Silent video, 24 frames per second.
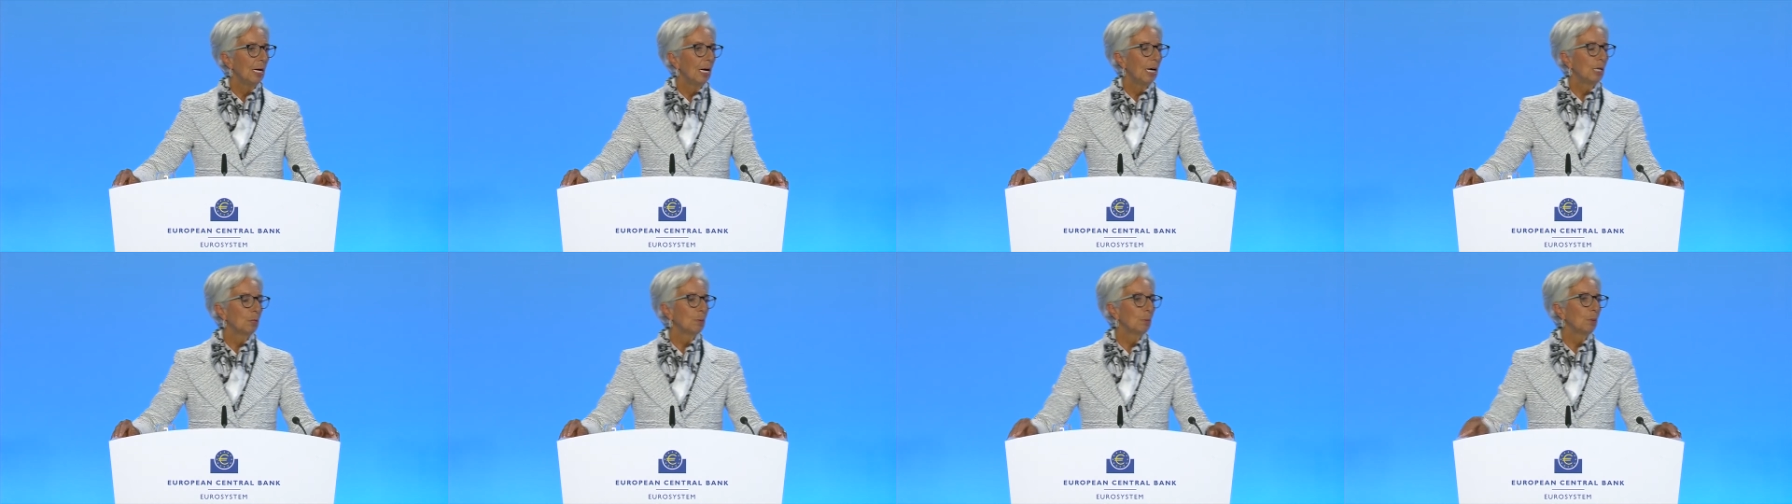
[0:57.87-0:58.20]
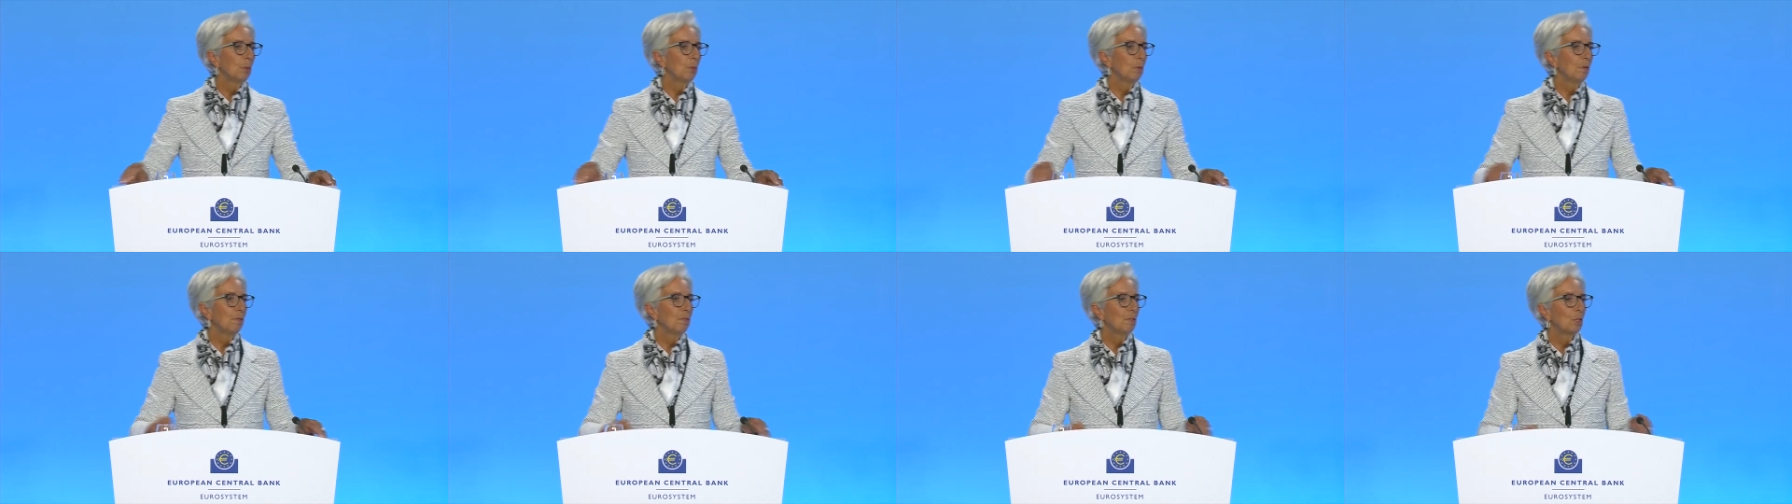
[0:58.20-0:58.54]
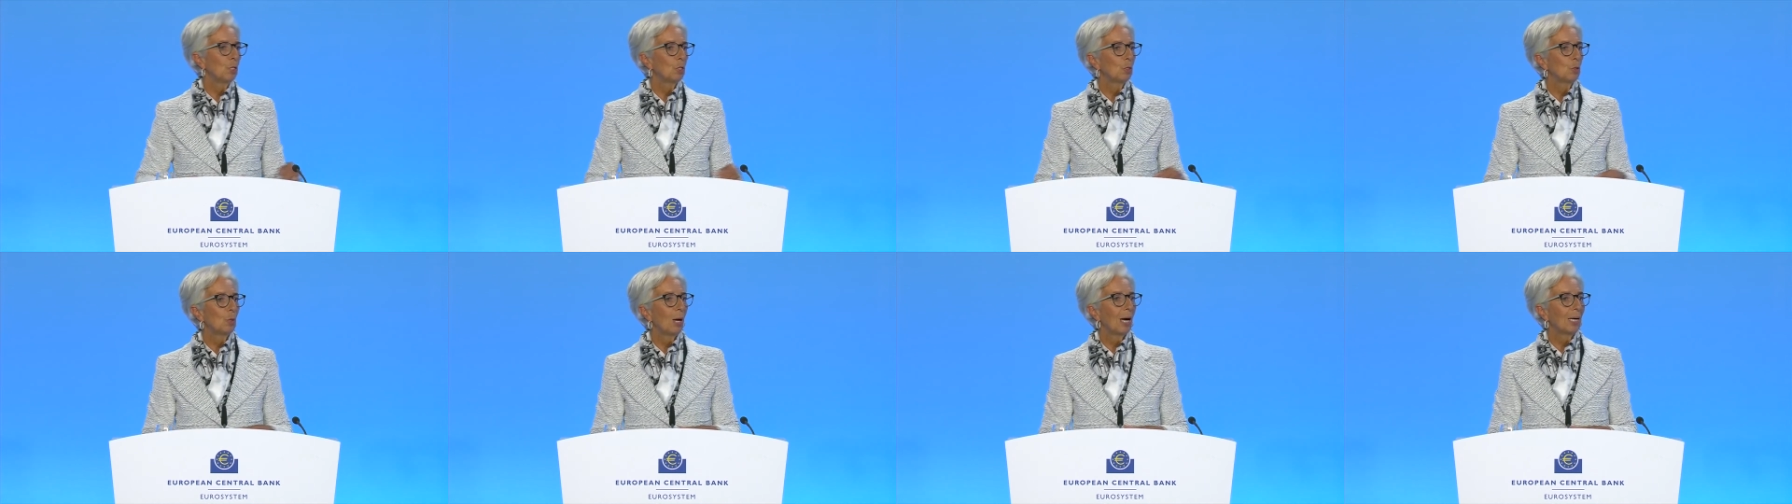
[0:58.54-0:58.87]
and we
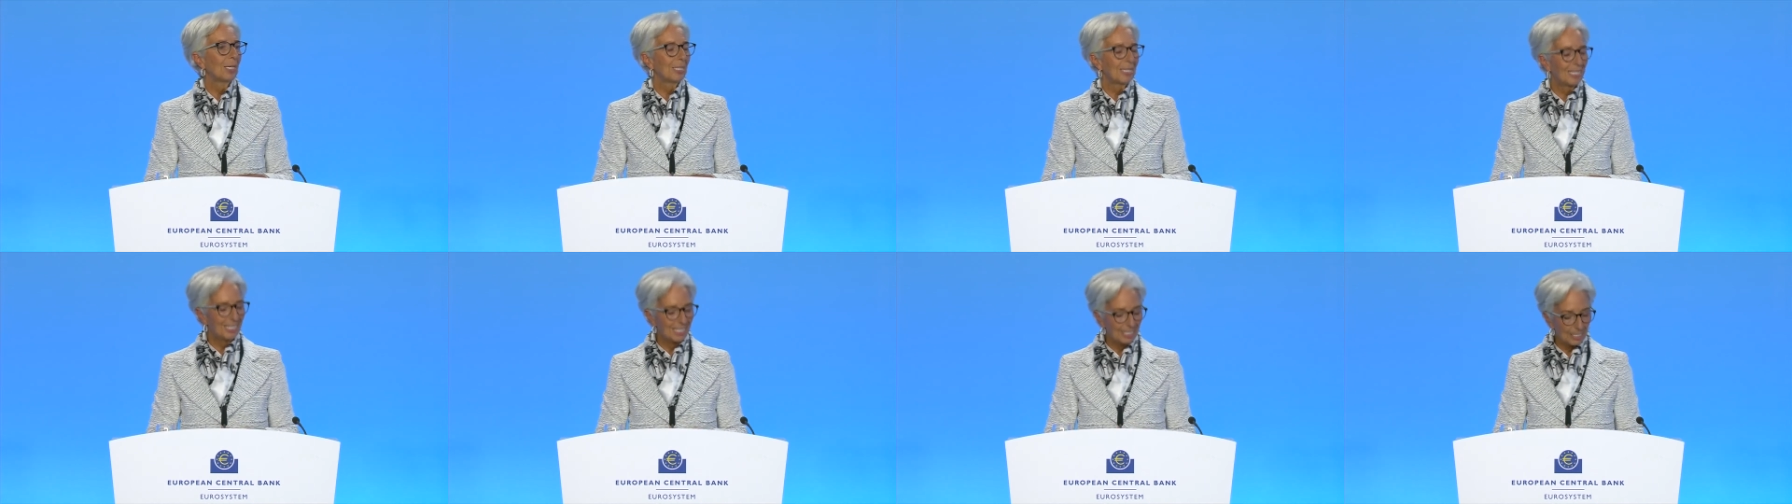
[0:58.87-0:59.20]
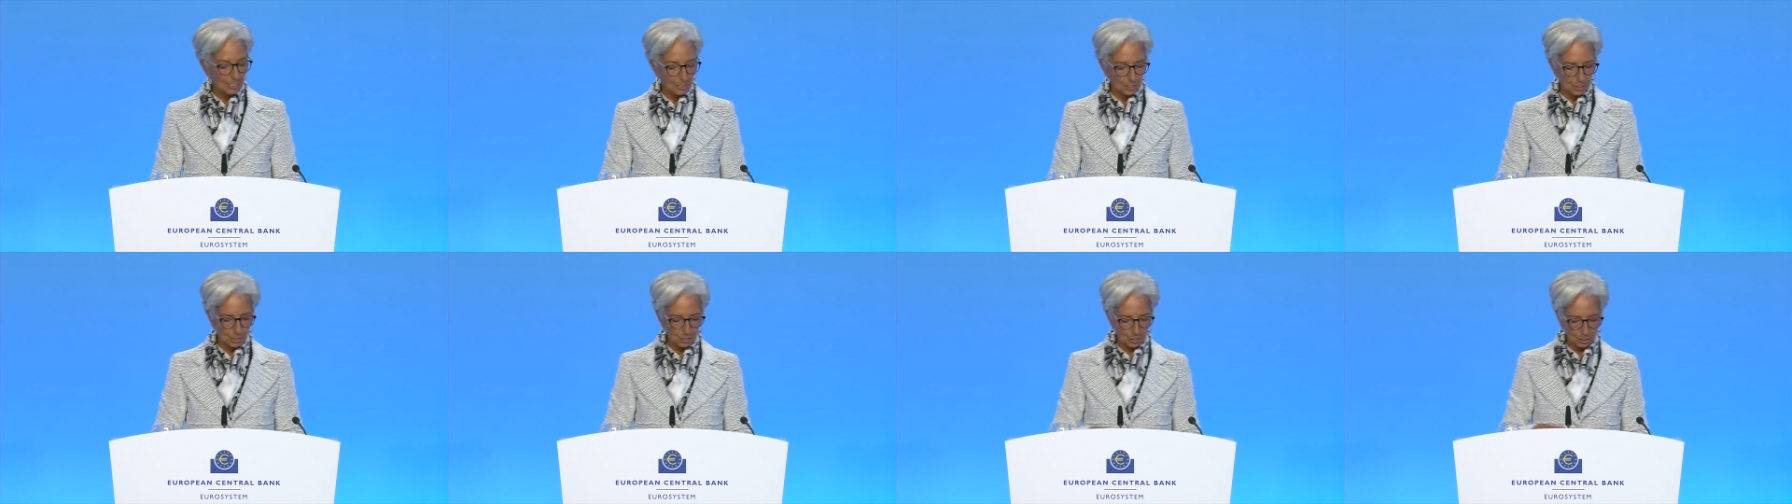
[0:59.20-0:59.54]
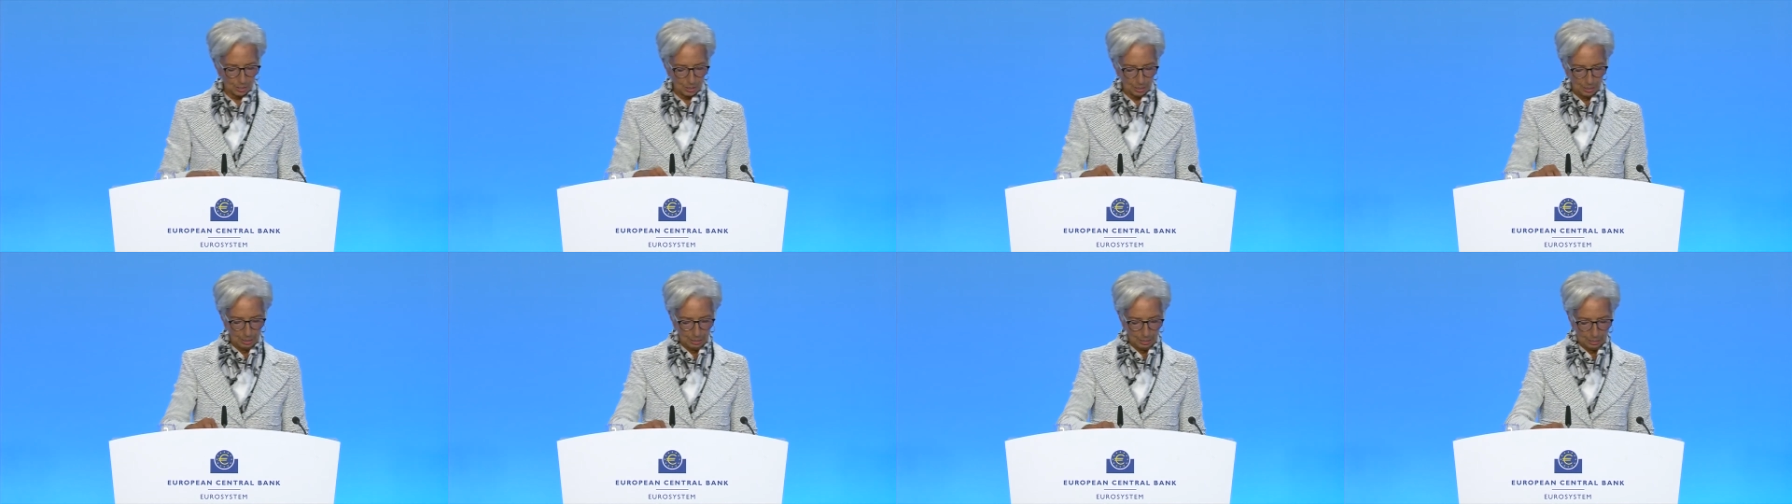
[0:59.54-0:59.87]
refer to at
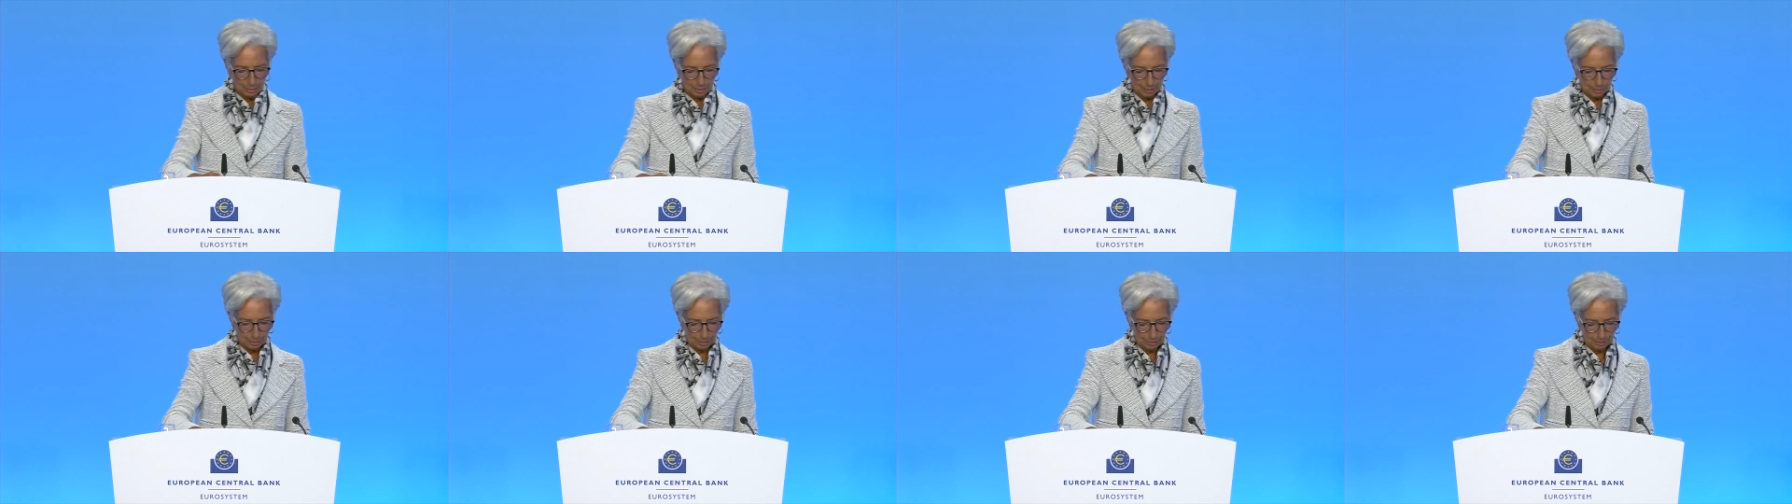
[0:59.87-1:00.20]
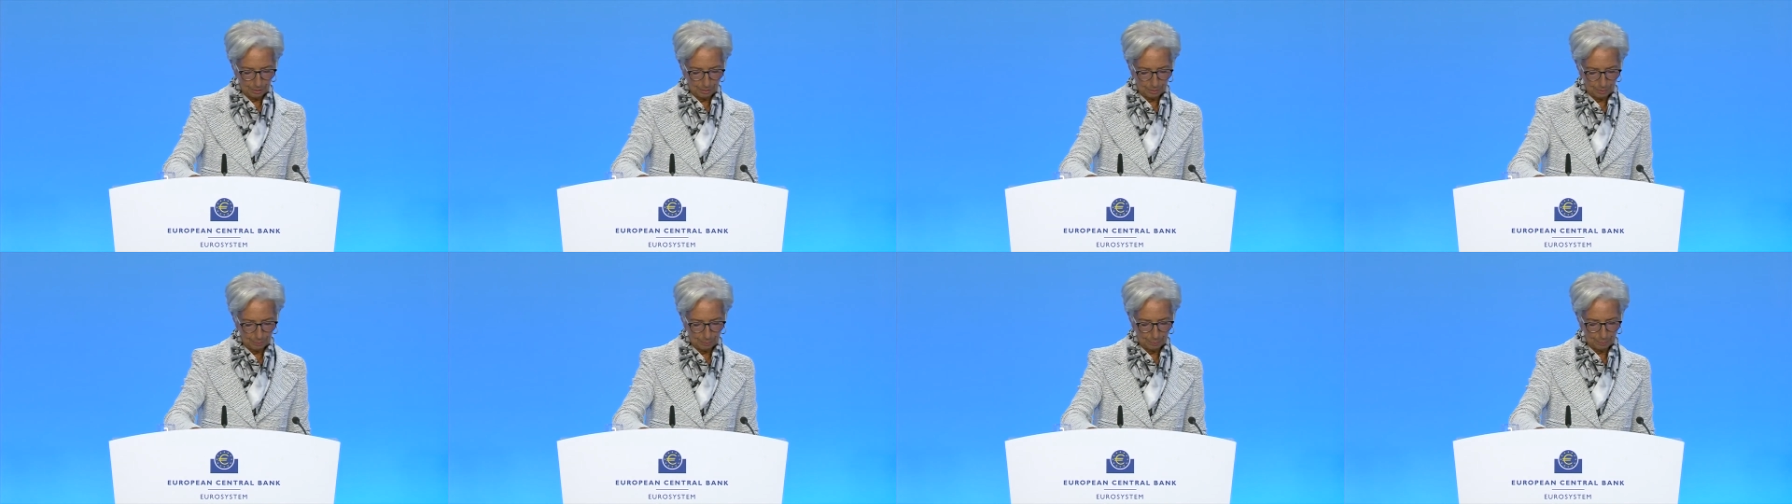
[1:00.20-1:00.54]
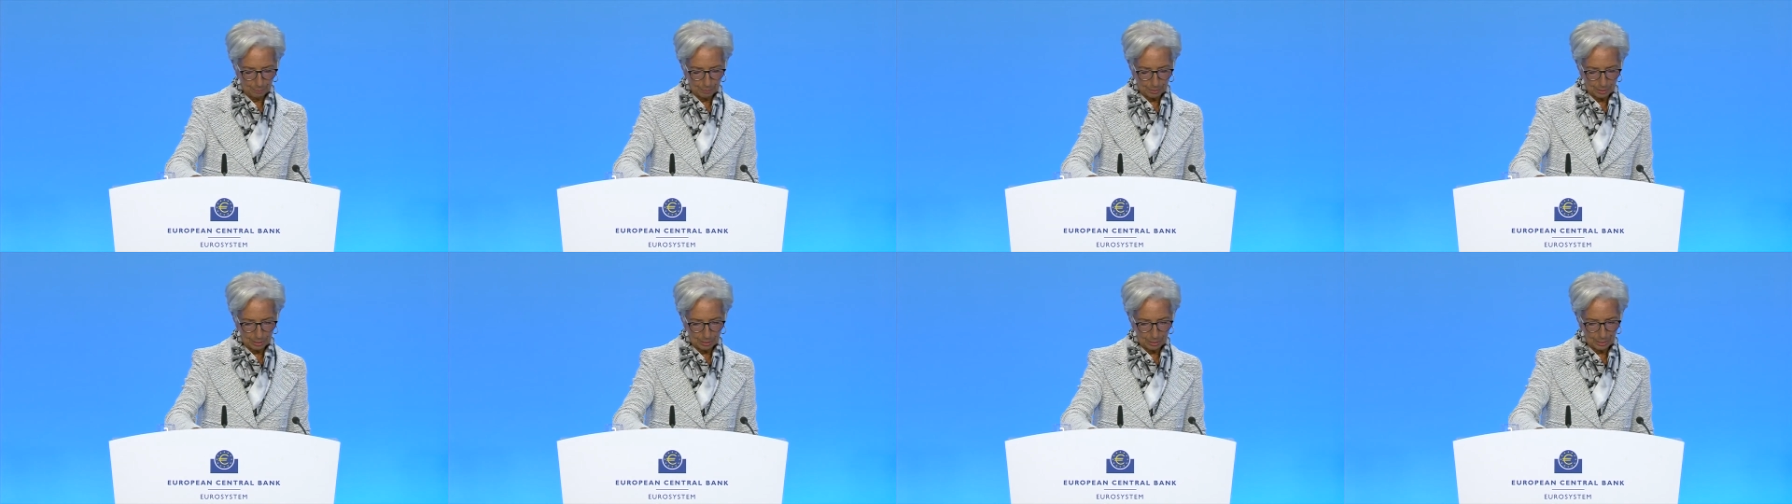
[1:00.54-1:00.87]
least um,
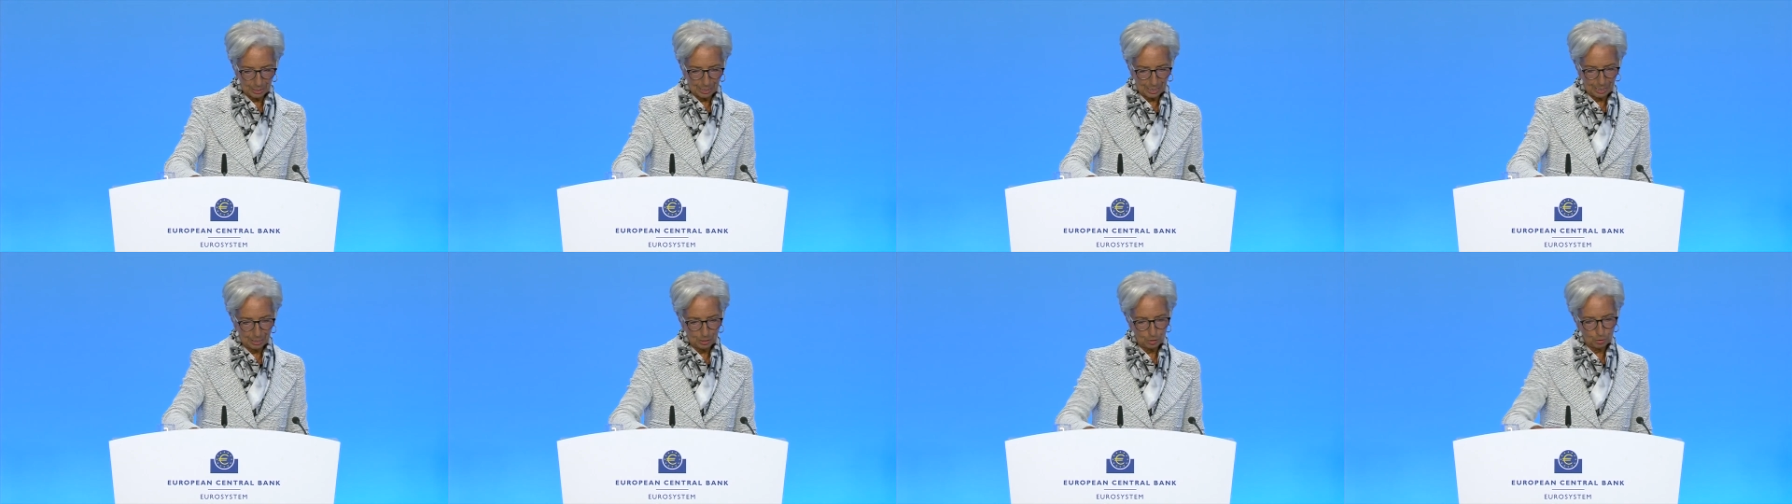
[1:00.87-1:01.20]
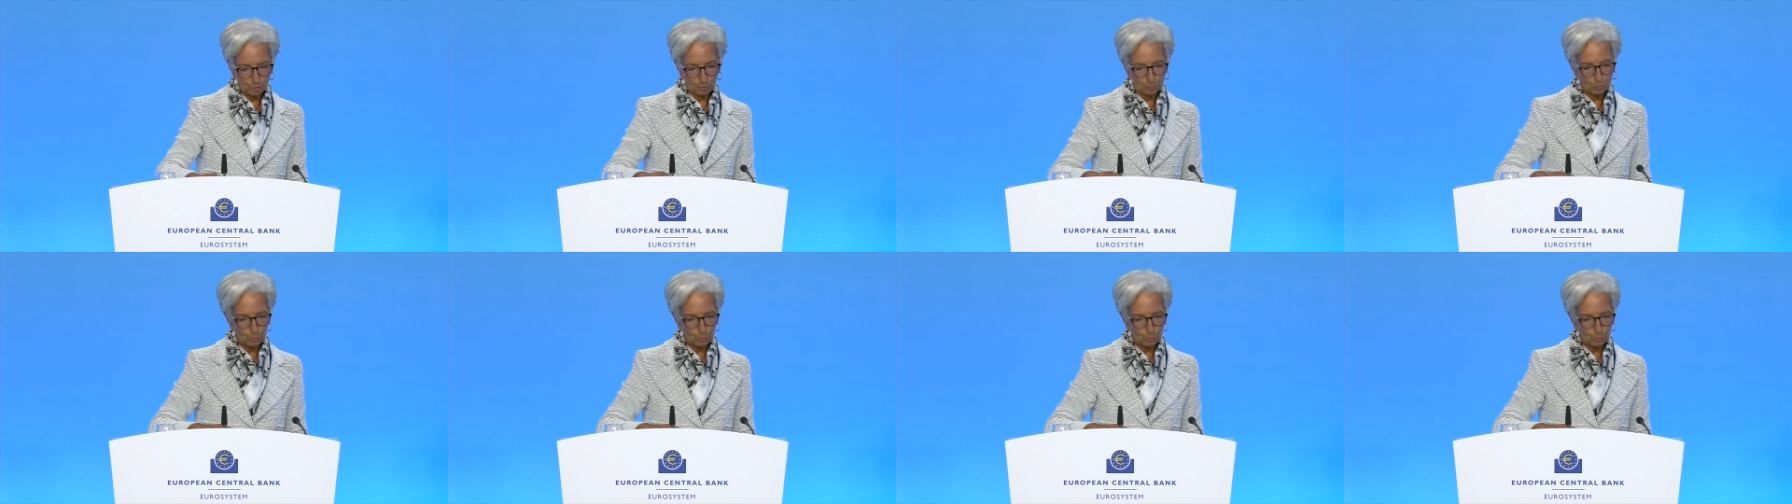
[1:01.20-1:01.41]
the end of